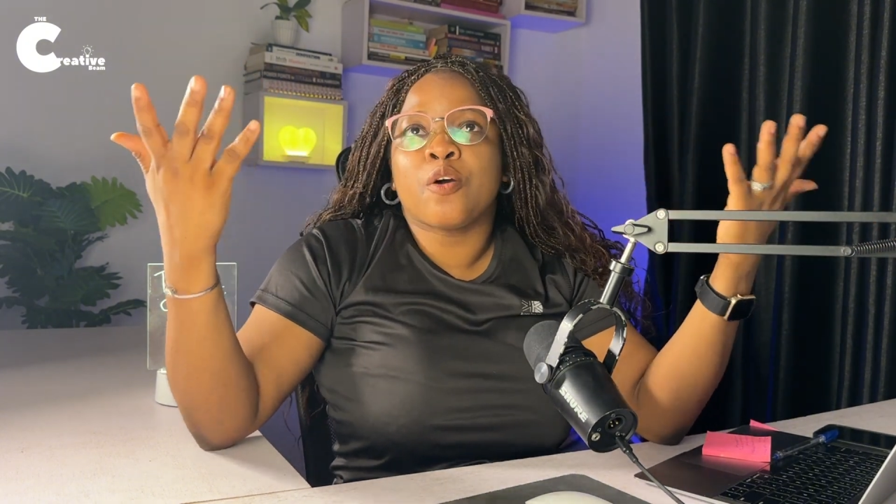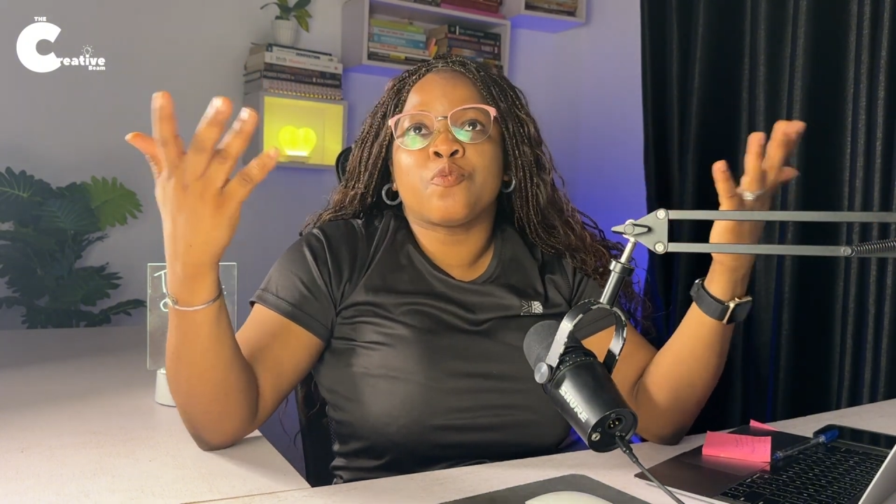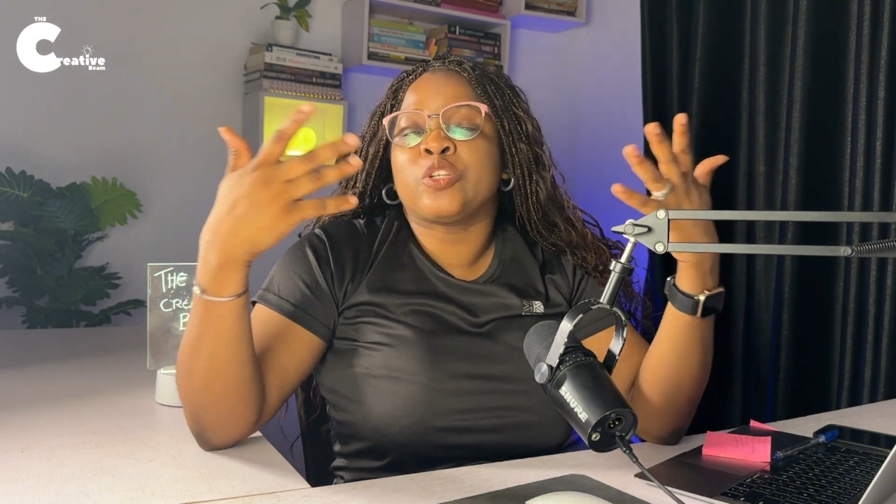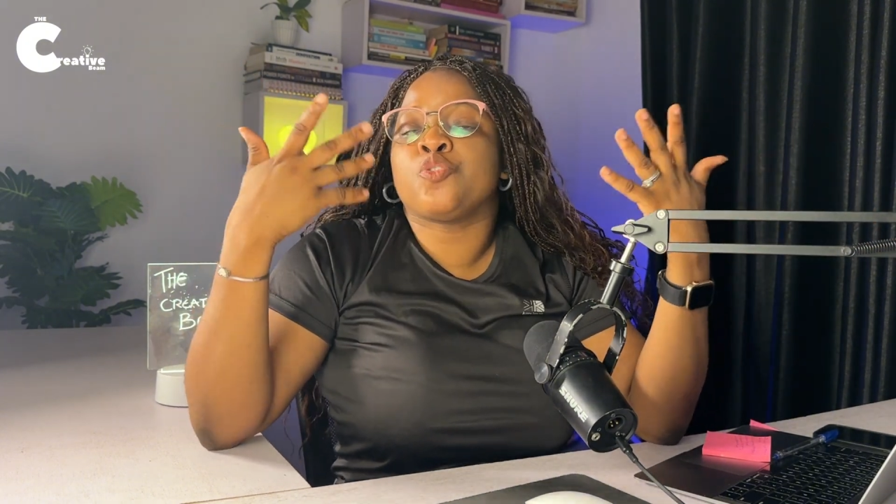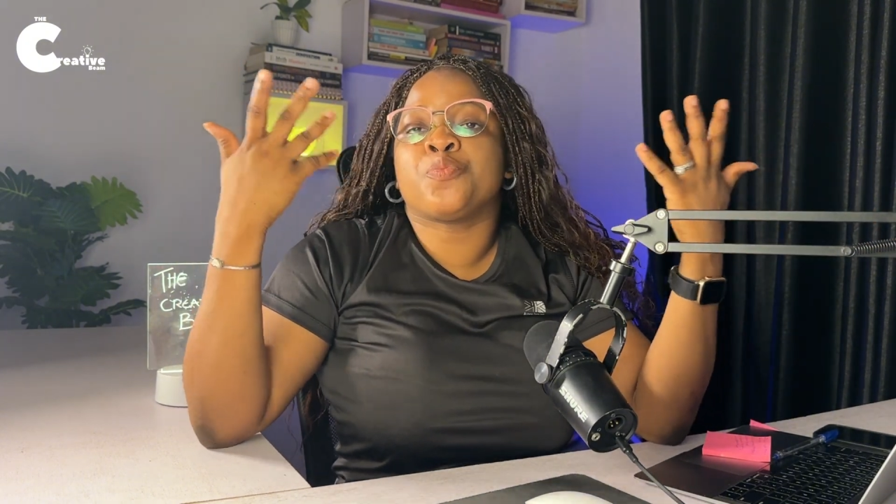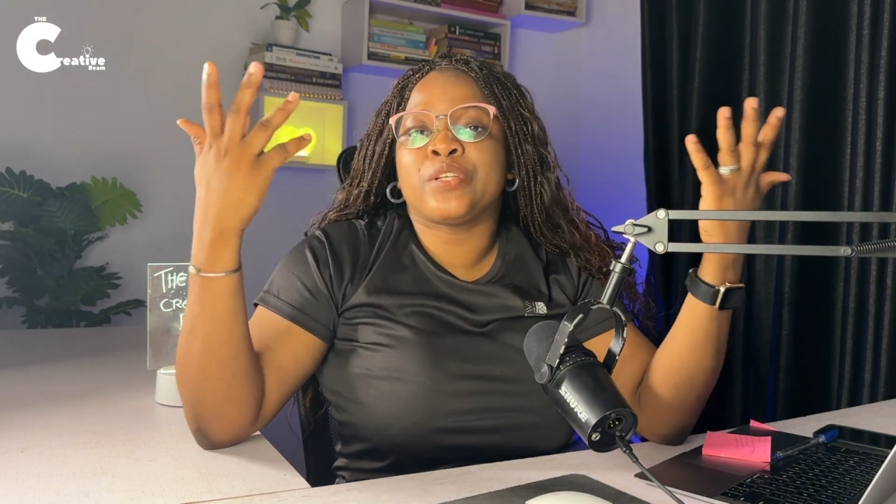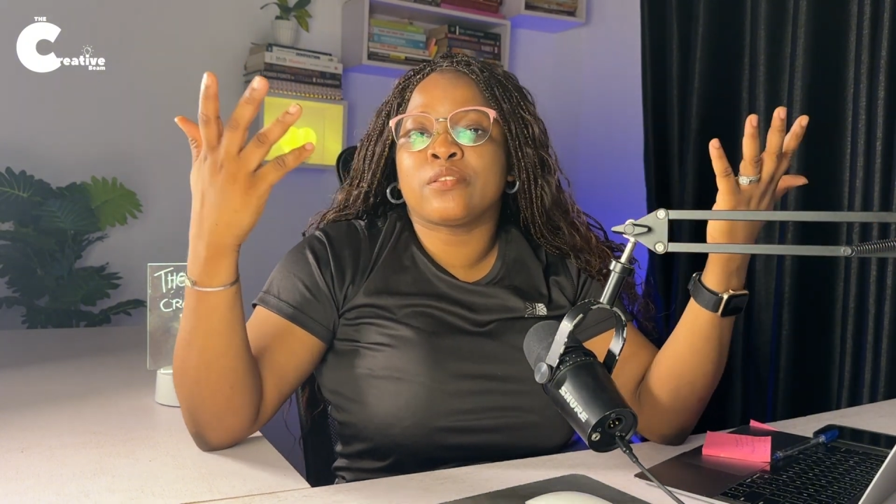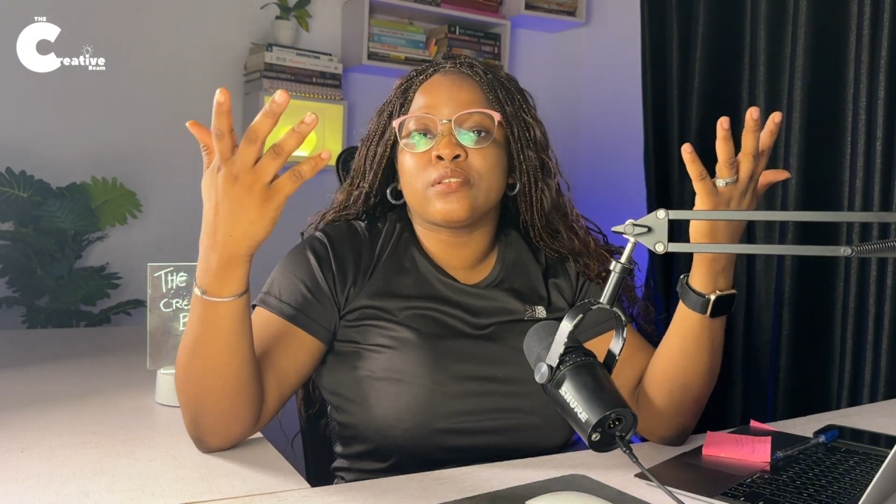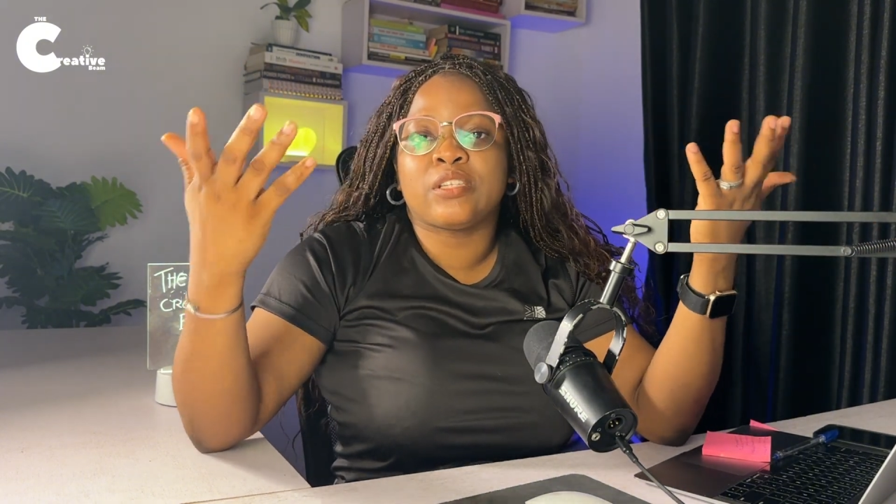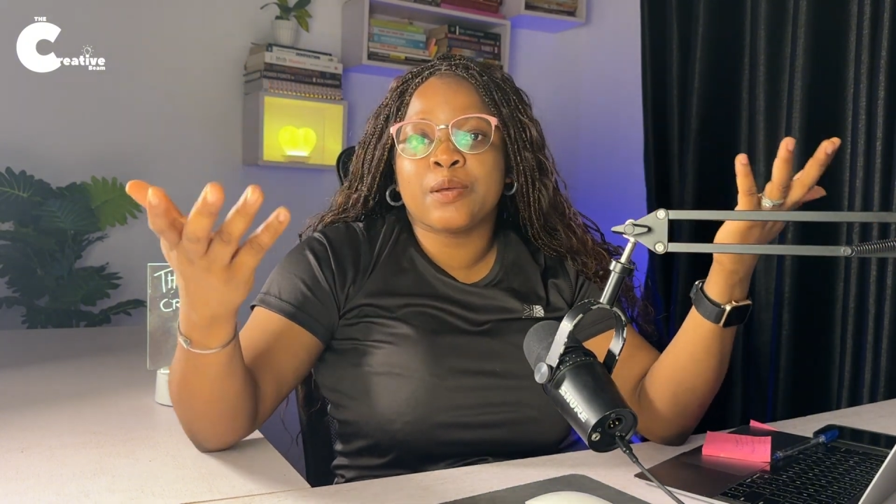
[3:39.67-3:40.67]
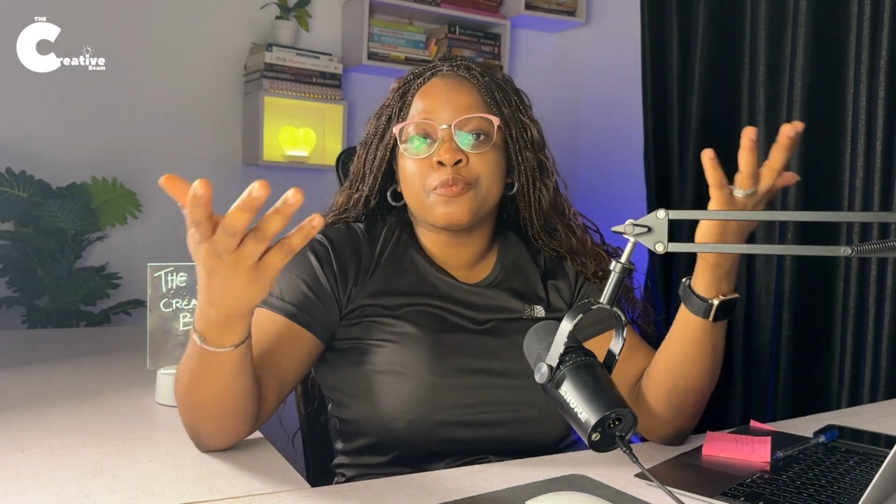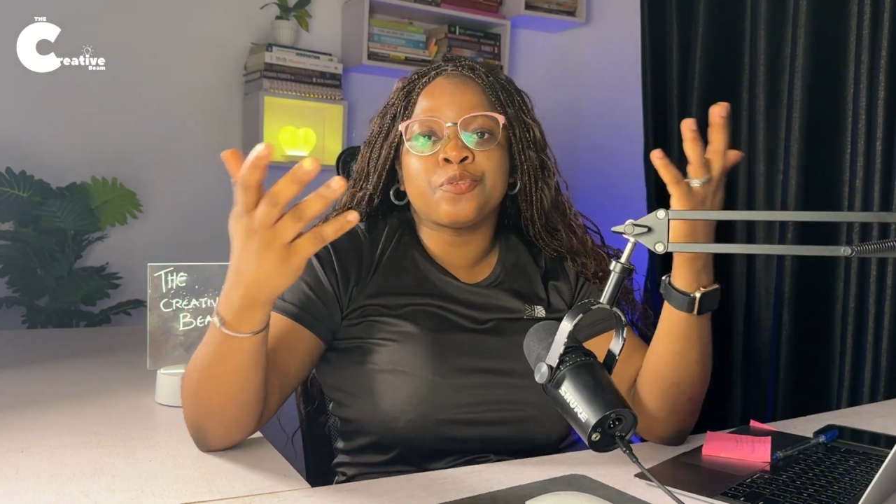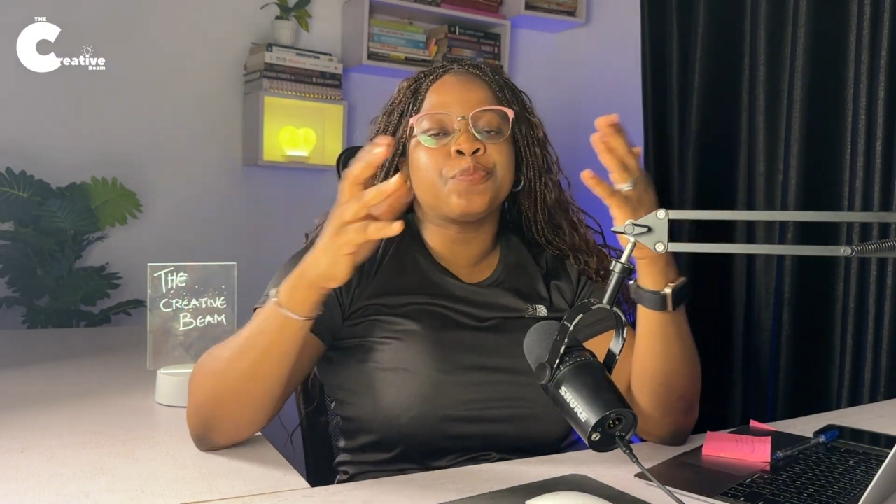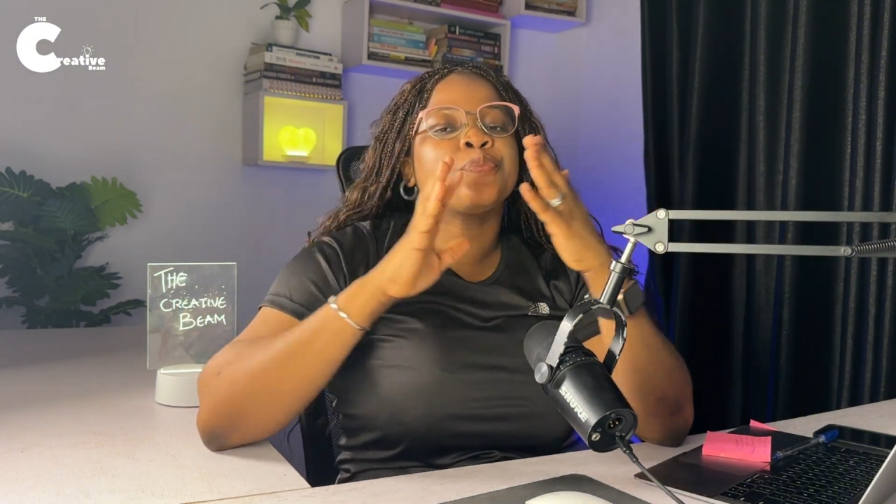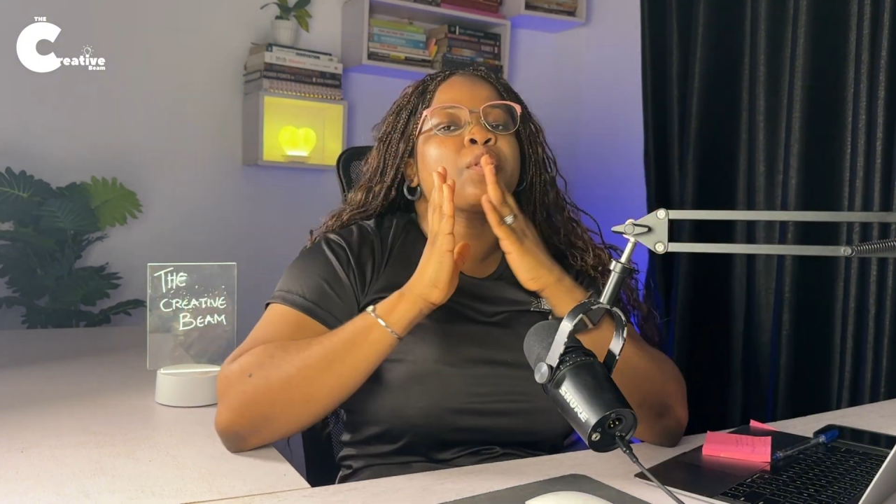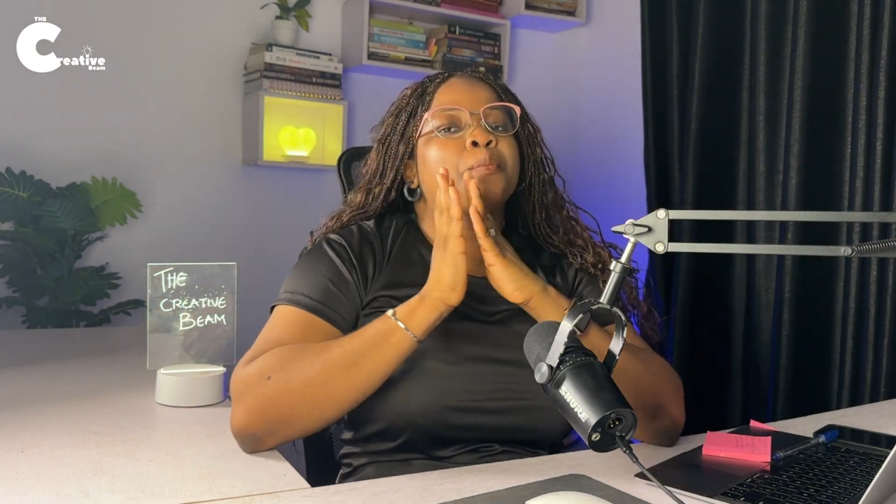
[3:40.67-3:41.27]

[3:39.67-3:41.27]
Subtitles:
what you bring to the table,